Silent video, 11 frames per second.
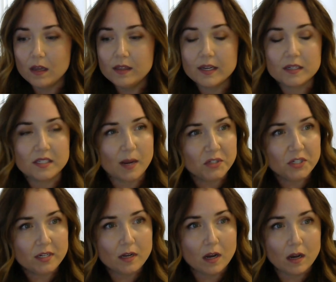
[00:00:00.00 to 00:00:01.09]
the
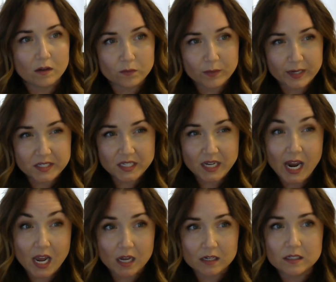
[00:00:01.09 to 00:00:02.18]
exception of wrist,
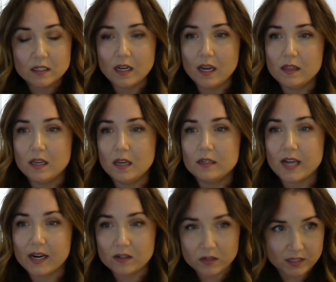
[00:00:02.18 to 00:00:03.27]
hand, and then
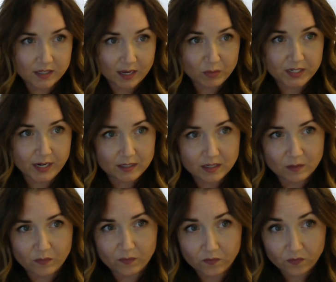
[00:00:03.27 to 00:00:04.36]
diagnoses that pertain to
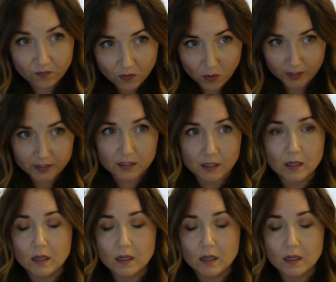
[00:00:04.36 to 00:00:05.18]
the foot,